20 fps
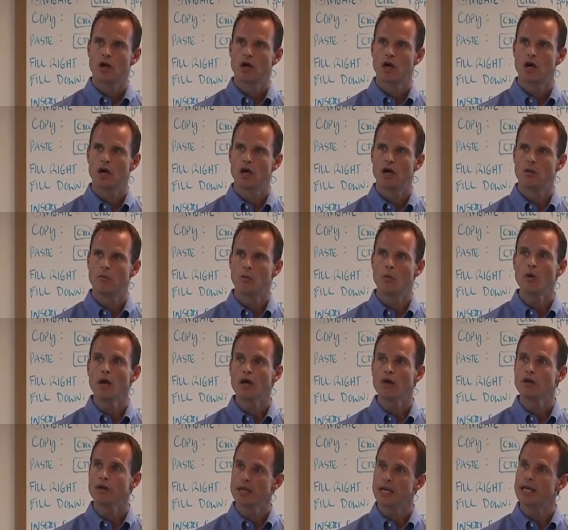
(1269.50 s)
Um,
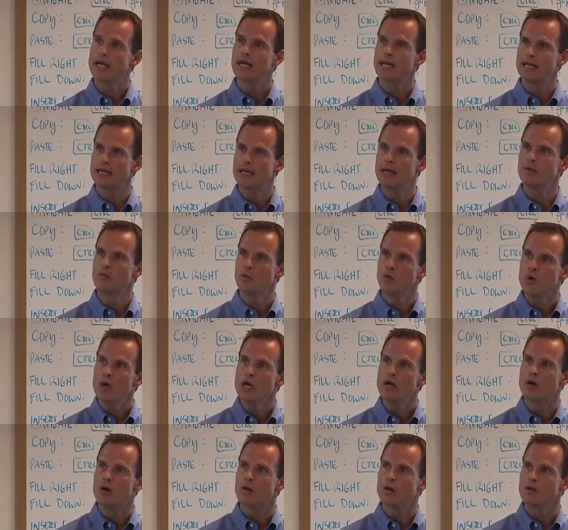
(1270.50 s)
well, it, it,
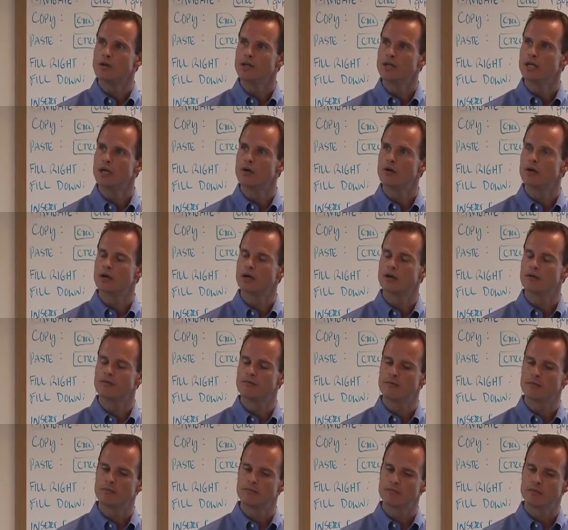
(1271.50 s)
will. You know, a,
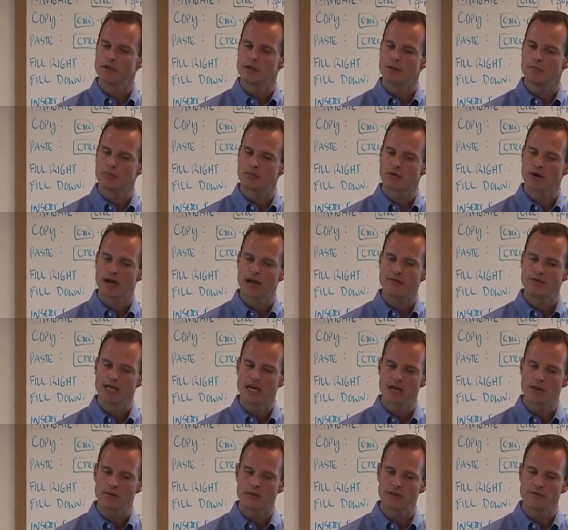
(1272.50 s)
a private
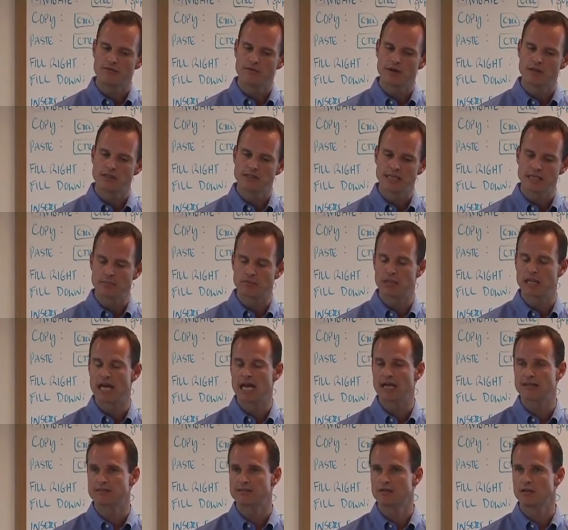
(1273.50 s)
equity fund, take
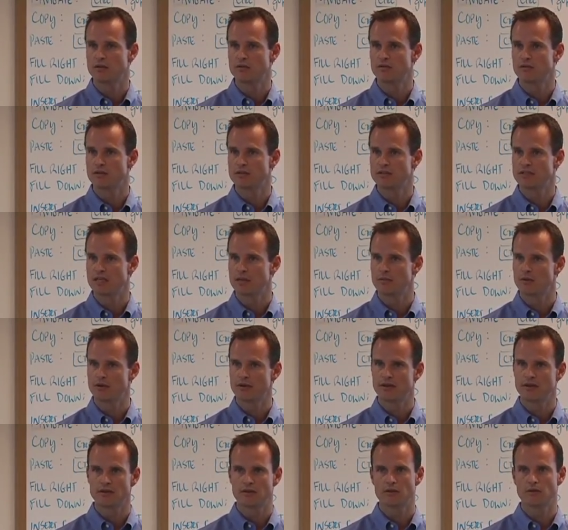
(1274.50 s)
Blackstone, for example, I
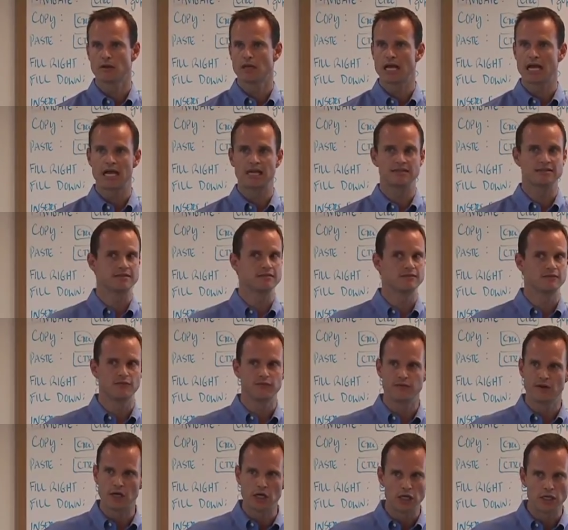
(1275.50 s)
think their last
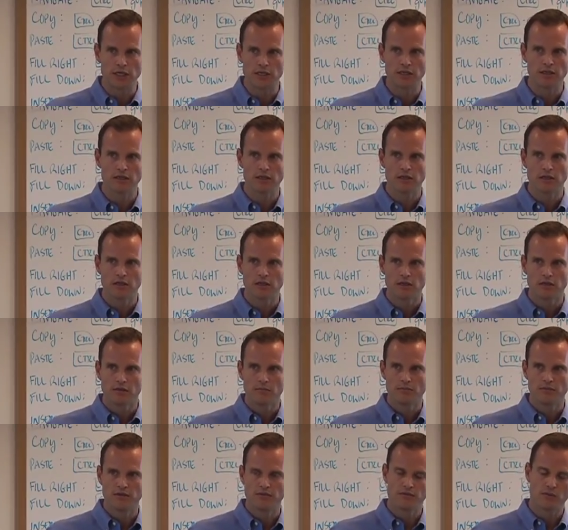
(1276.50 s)
fund
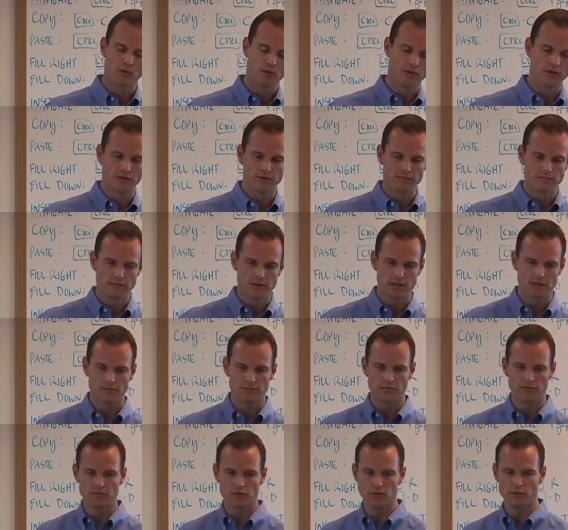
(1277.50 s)
before the, you know,
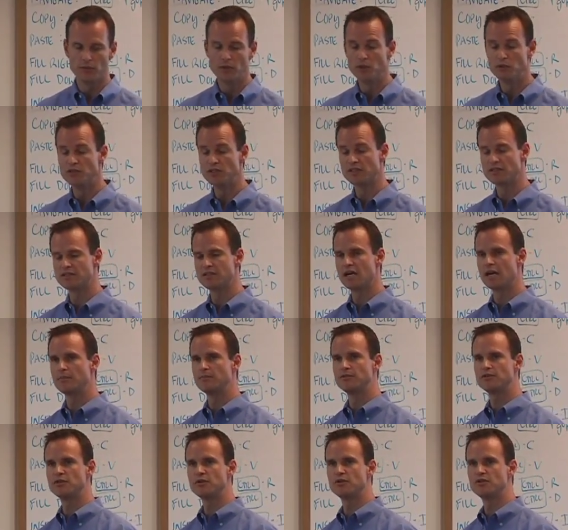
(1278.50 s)
before the music
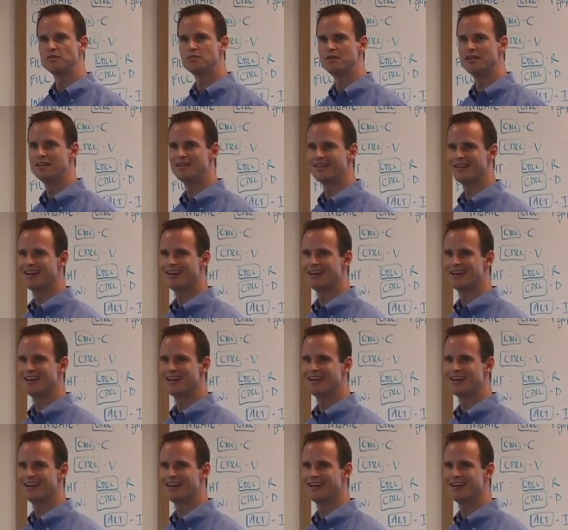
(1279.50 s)
stopped, so to speak,